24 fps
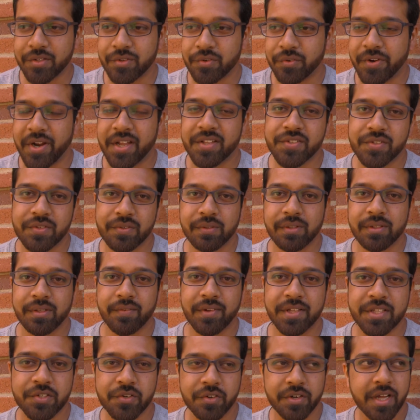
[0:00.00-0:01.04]
to grad school.
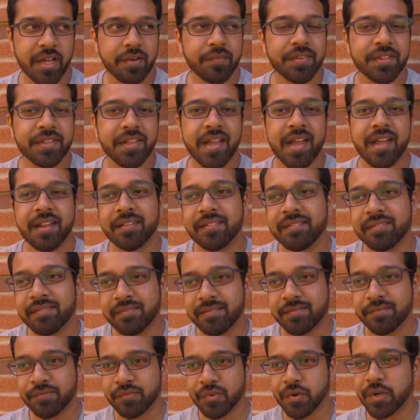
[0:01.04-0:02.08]
Once you're done with that,
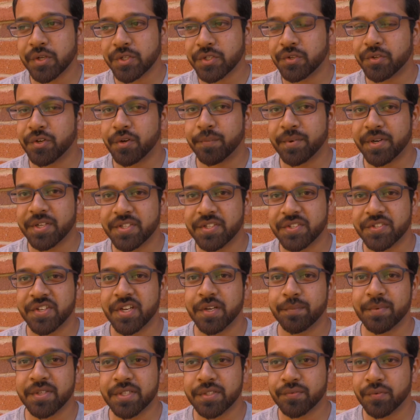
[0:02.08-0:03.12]
focus on your personal
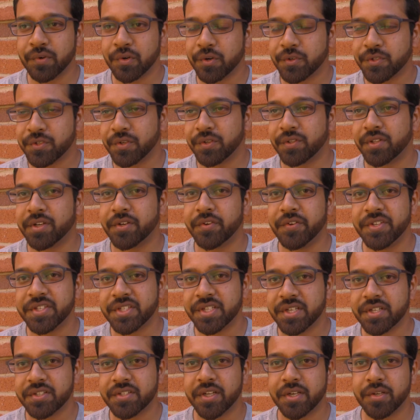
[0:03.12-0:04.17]
statements, focus on the
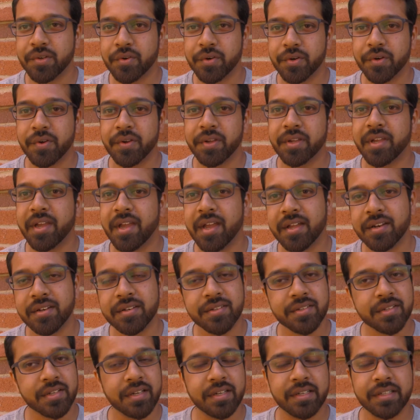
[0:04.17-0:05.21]
research that you're doing, and
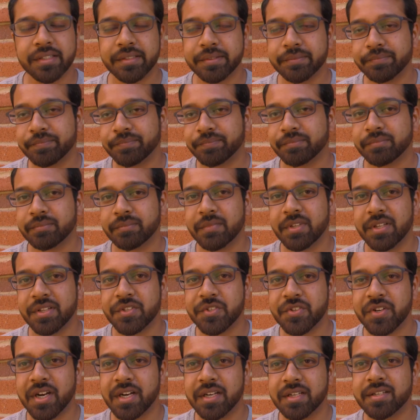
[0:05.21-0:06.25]
uh,
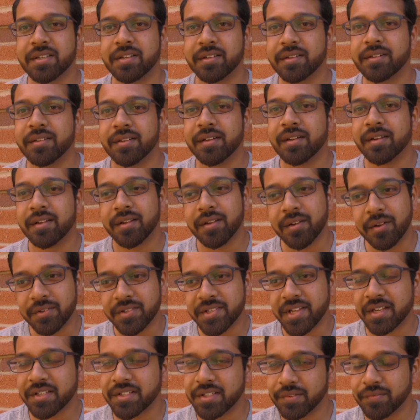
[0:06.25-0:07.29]
start
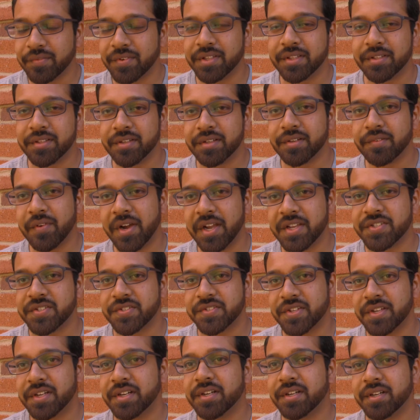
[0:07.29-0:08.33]
contacting with the
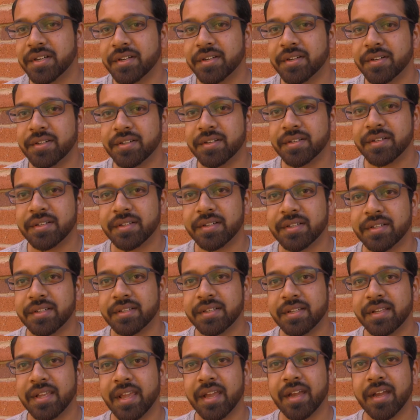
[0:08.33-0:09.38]
advisors here. Okay.
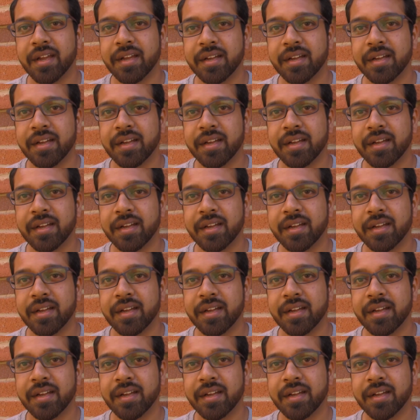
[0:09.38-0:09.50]
Yeah.